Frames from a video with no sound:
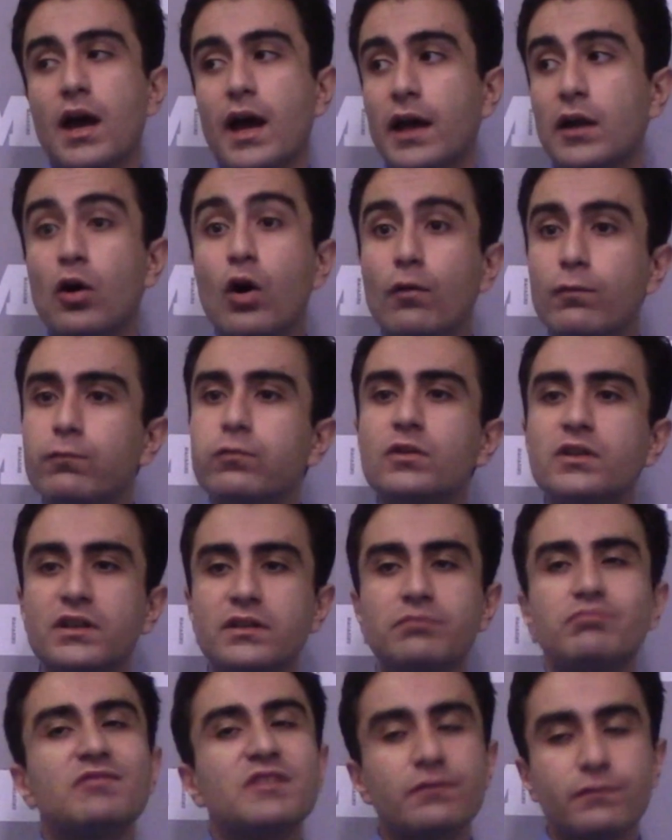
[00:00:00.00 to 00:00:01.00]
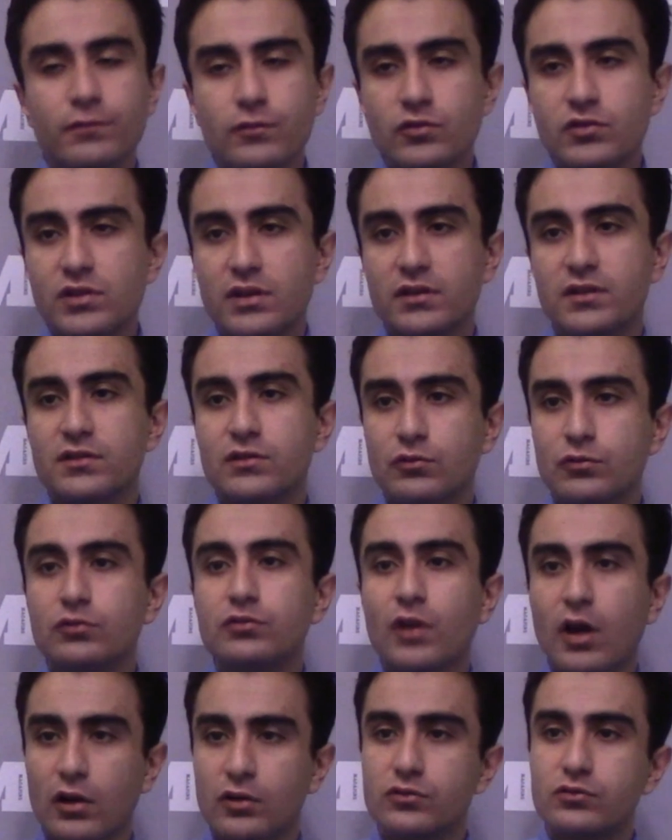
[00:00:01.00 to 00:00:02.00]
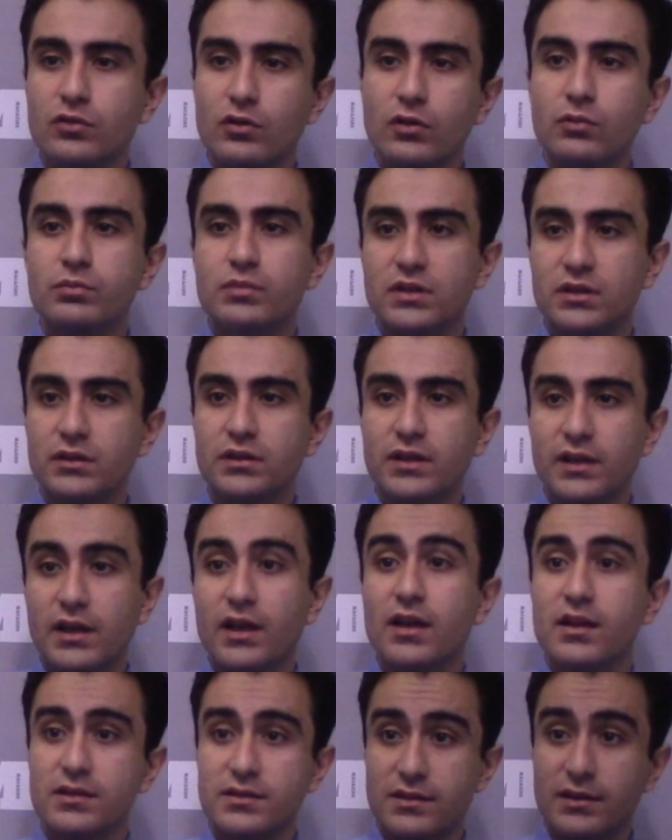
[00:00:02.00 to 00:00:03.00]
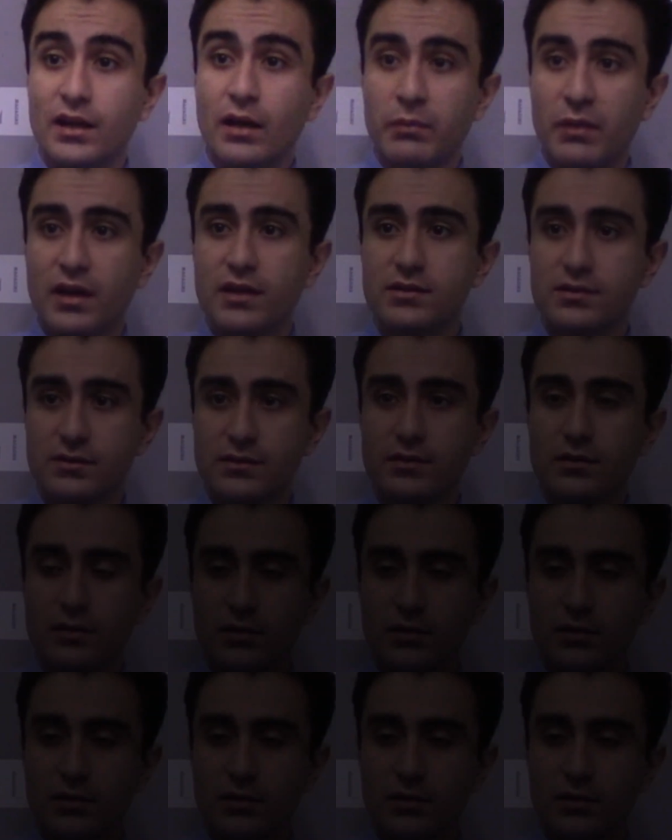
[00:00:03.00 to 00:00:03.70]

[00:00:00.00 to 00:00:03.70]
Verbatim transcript: and hopefully in future this could also be the case in MS.